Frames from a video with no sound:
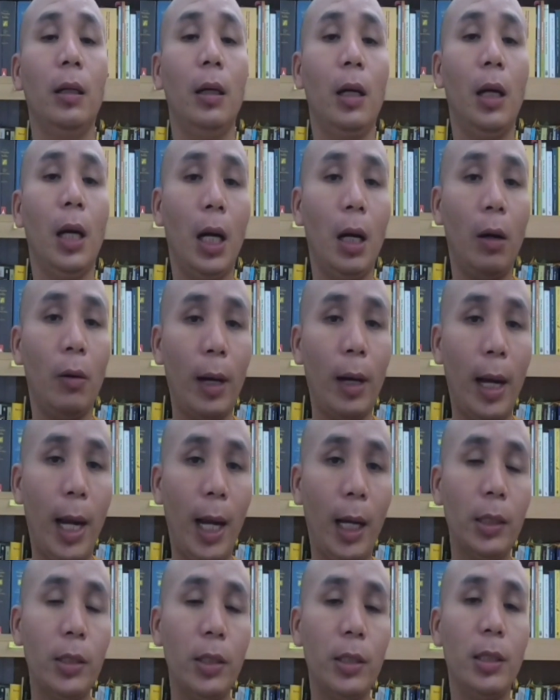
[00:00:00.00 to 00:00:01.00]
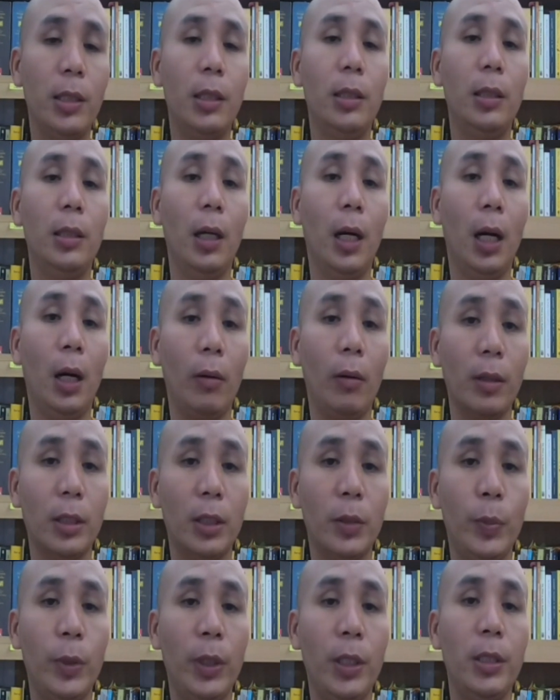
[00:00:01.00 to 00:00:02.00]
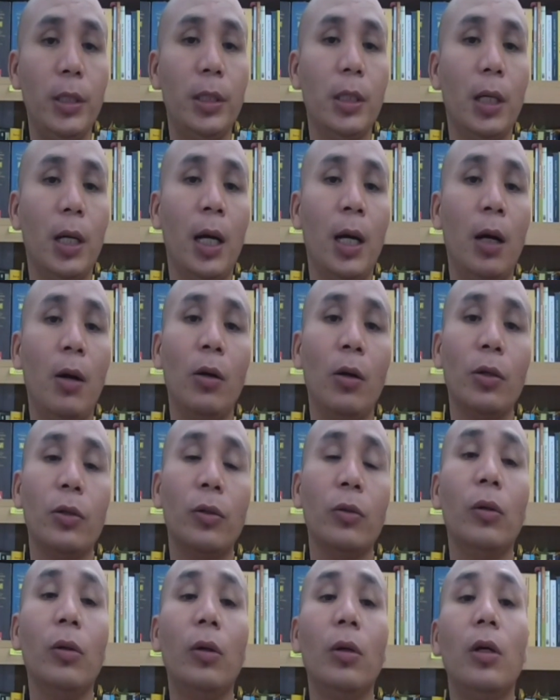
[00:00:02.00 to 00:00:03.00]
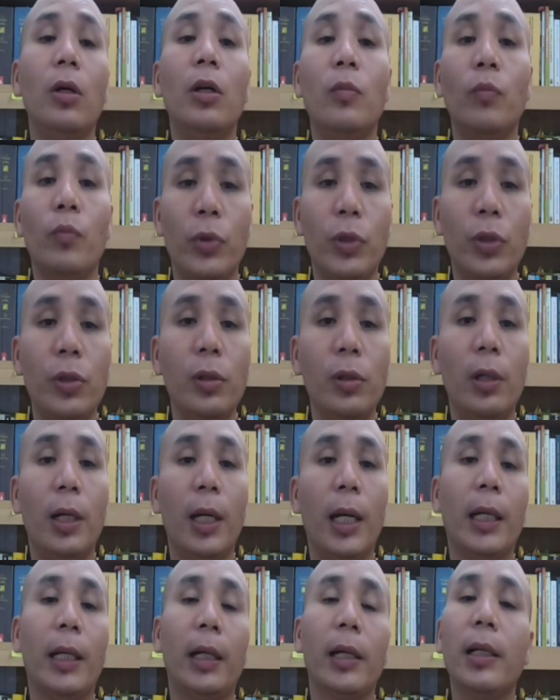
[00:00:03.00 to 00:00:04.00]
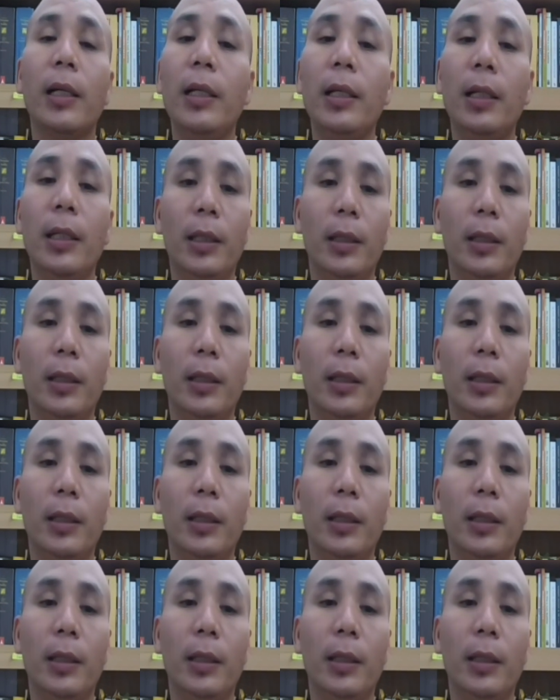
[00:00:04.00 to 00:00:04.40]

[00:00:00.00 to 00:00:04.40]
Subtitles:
our action, our speech are also pure and clear.